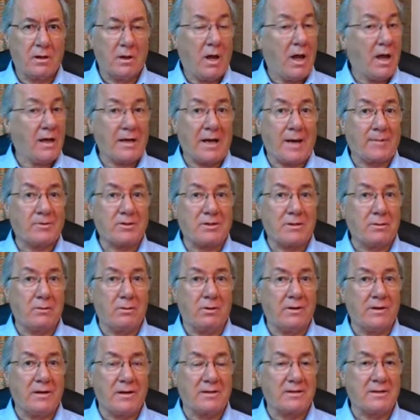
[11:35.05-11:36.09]
It
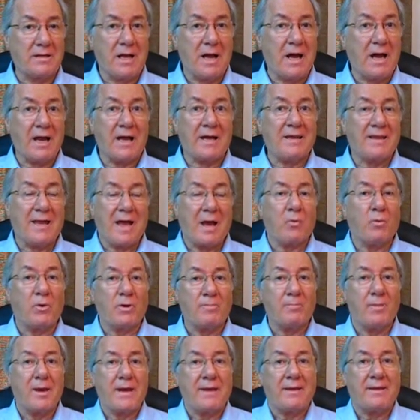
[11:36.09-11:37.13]
absolutely is not, and that would
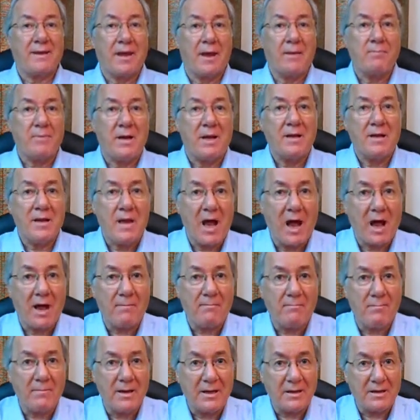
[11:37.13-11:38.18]
make them
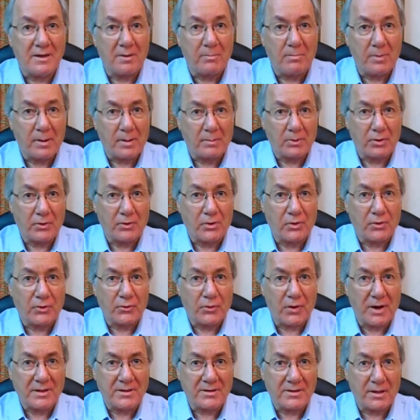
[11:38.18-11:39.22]
not meet the biblical
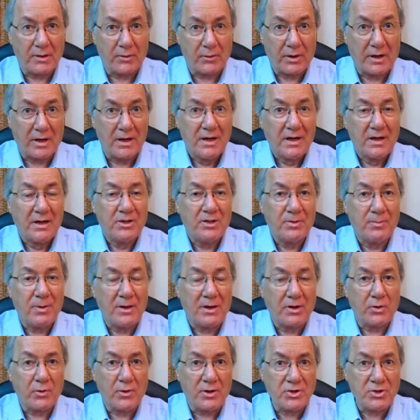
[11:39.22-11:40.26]
criteria to be a
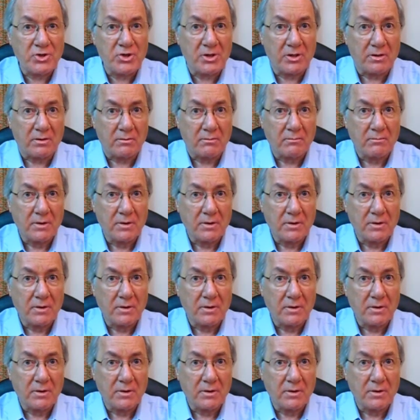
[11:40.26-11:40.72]
Christian,